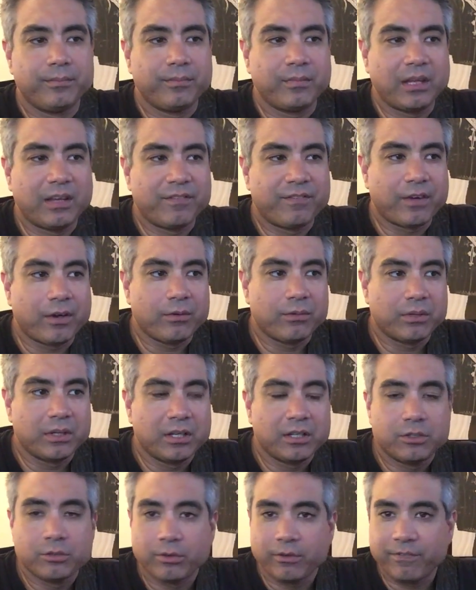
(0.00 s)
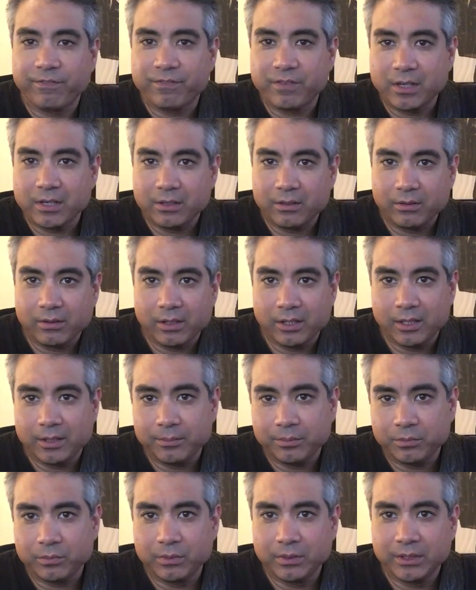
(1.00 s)
If I run it through a Fender
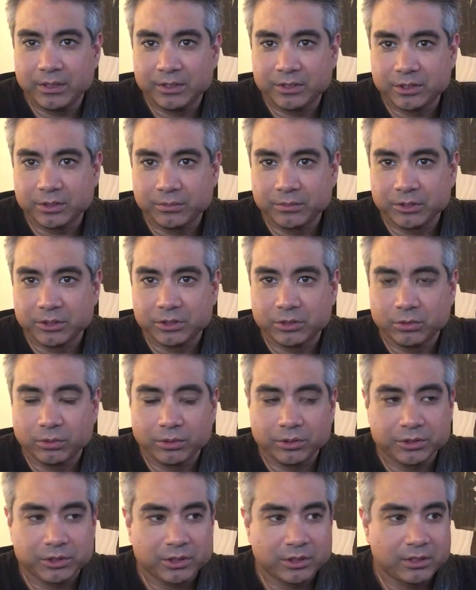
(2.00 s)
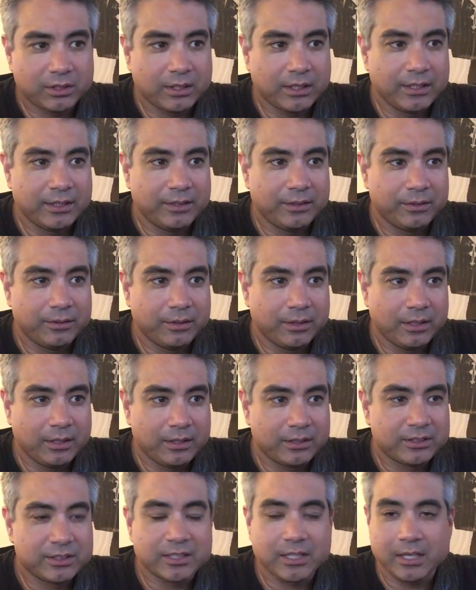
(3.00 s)
amp with some distortion,
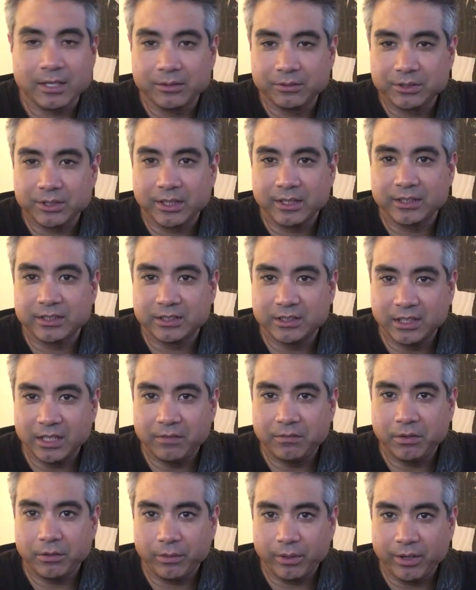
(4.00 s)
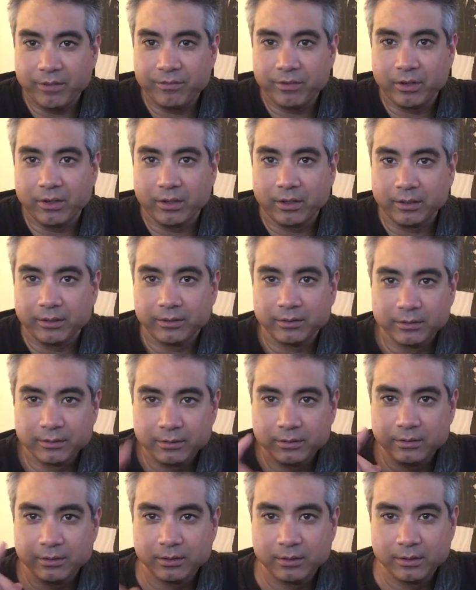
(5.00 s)
it sounds like Stevie Ray Vaughan.
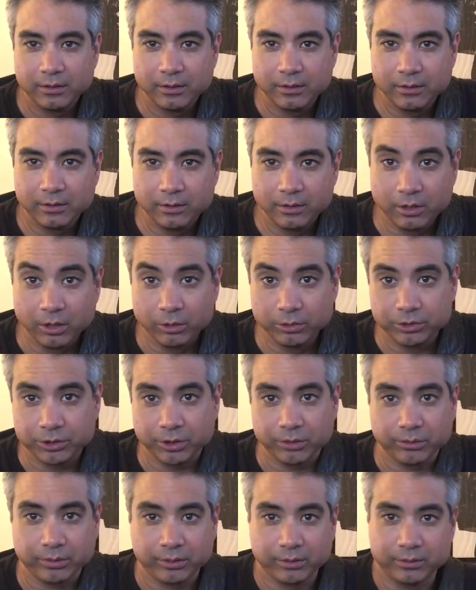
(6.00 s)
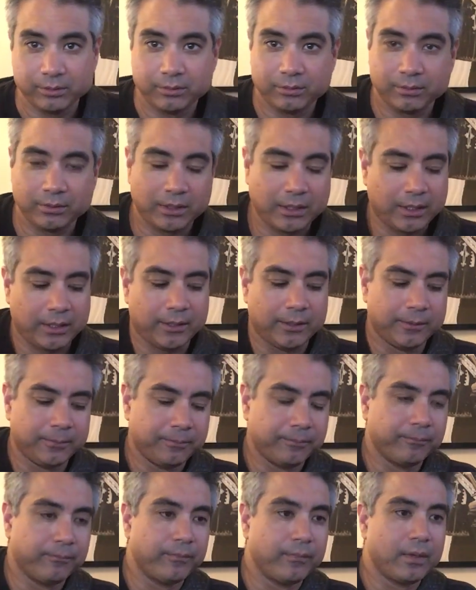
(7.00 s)
No joke. Okay.
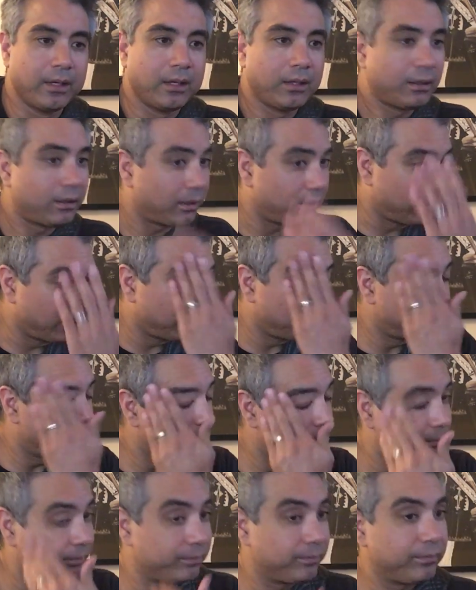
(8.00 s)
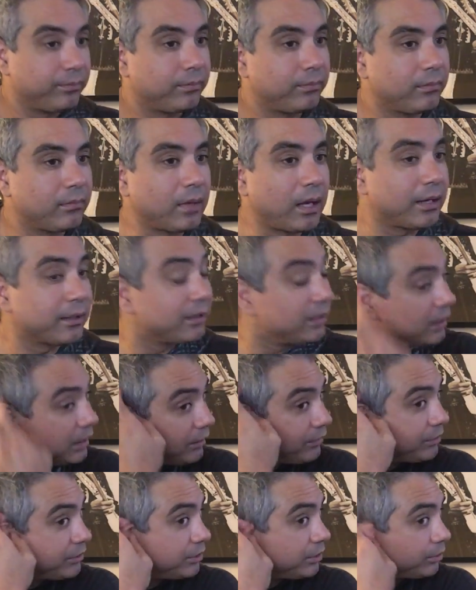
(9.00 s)
I can
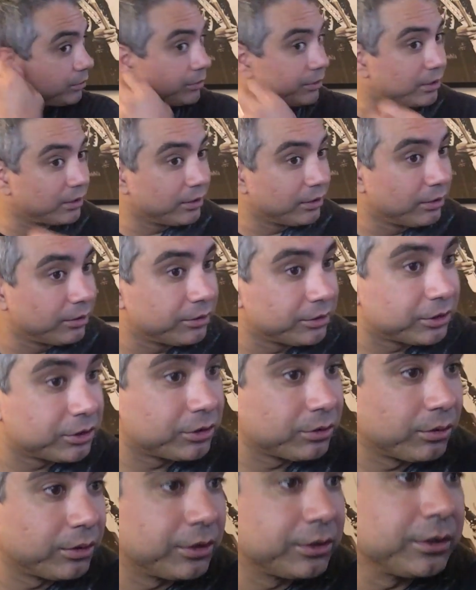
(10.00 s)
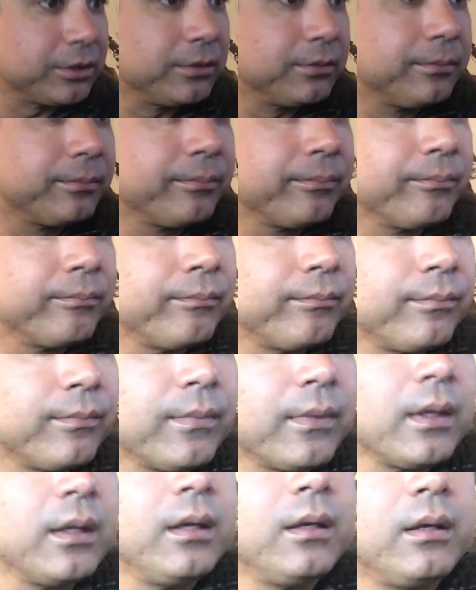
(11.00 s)
give it to you with a little distortion.
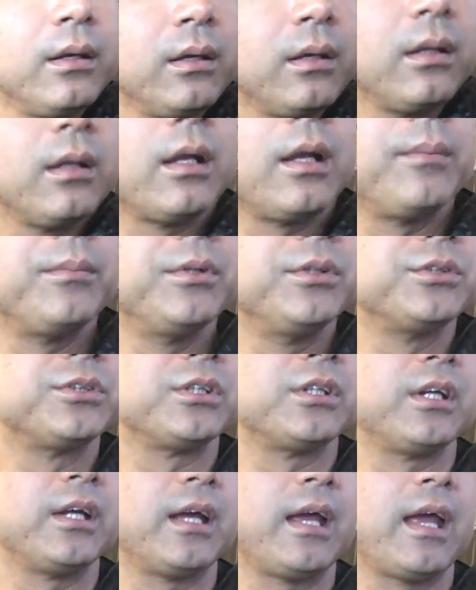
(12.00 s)
I'm using a